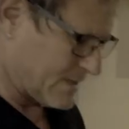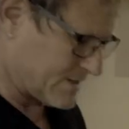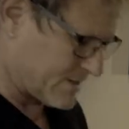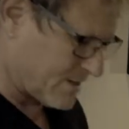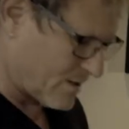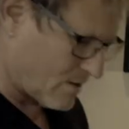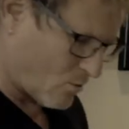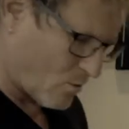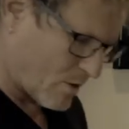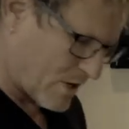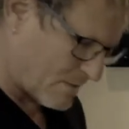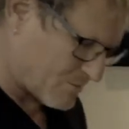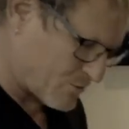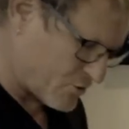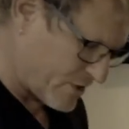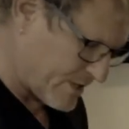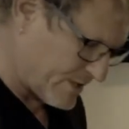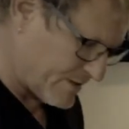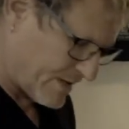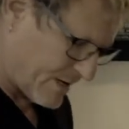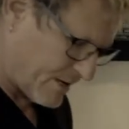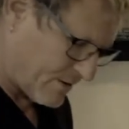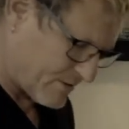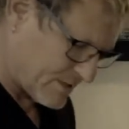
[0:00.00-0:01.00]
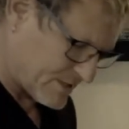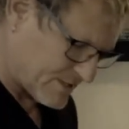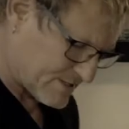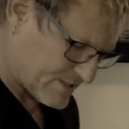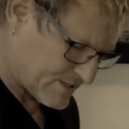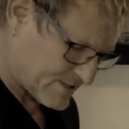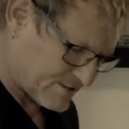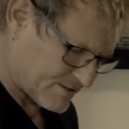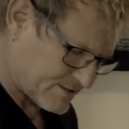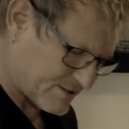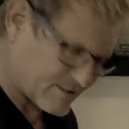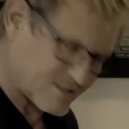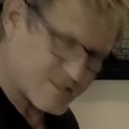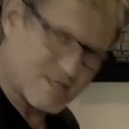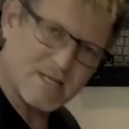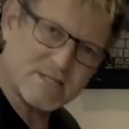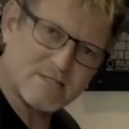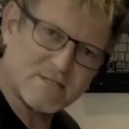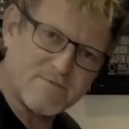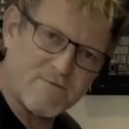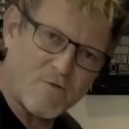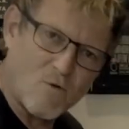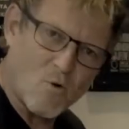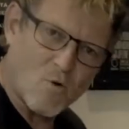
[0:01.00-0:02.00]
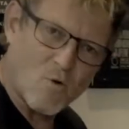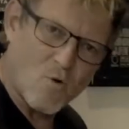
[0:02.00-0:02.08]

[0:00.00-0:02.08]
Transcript: so what I'm doing there is, this is a sus4